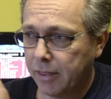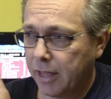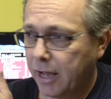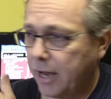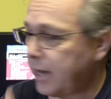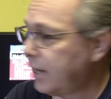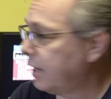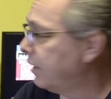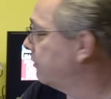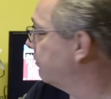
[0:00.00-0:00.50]

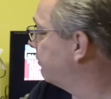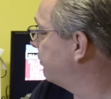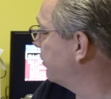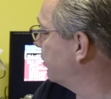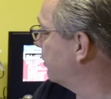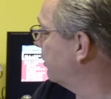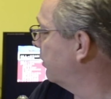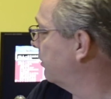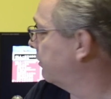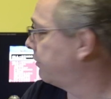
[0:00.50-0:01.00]
and
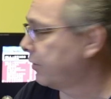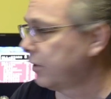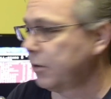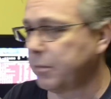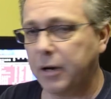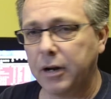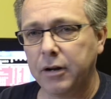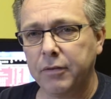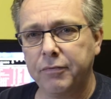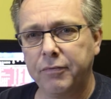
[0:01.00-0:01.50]
for
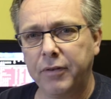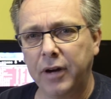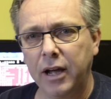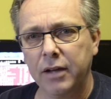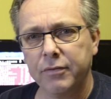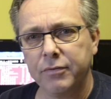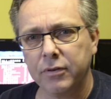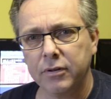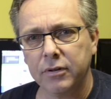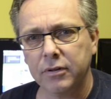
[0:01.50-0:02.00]
about a
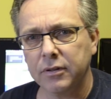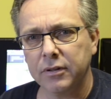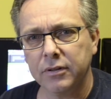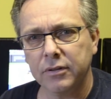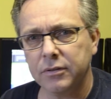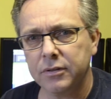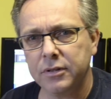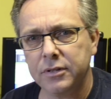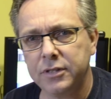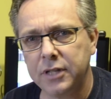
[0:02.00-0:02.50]
€5
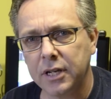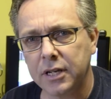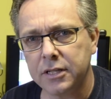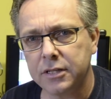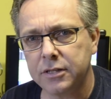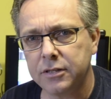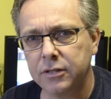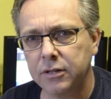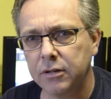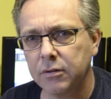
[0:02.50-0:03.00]
or
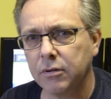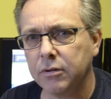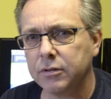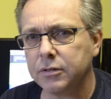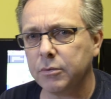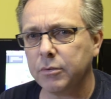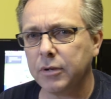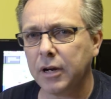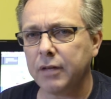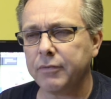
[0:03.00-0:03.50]
€6
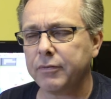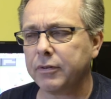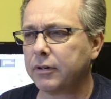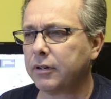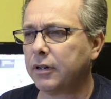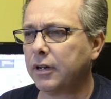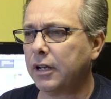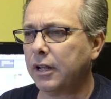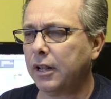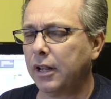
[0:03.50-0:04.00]
or
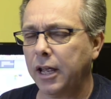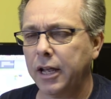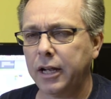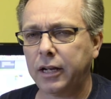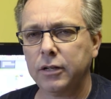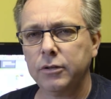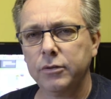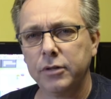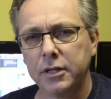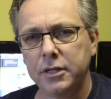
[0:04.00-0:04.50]
whatever,
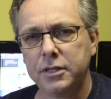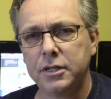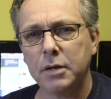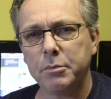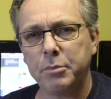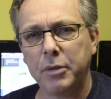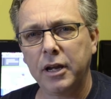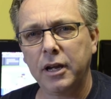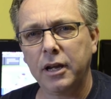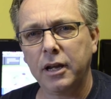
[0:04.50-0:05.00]
including
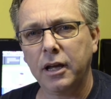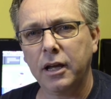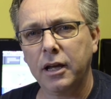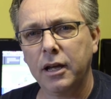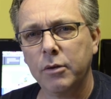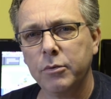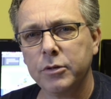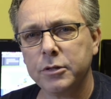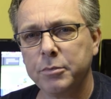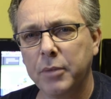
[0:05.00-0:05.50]
shipping,
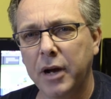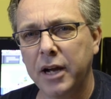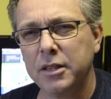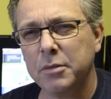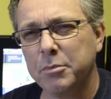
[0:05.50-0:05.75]
it was mine.